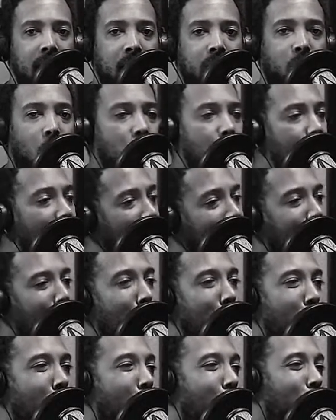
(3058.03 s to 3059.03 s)
So you have to
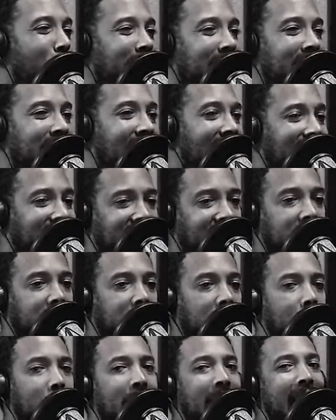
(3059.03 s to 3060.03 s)
move within that
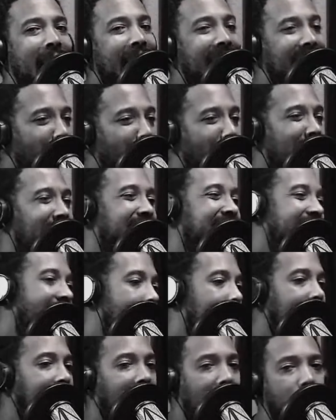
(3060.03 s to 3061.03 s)
system and to
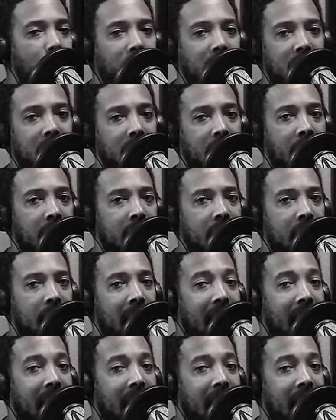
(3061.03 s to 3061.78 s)
navigate within it.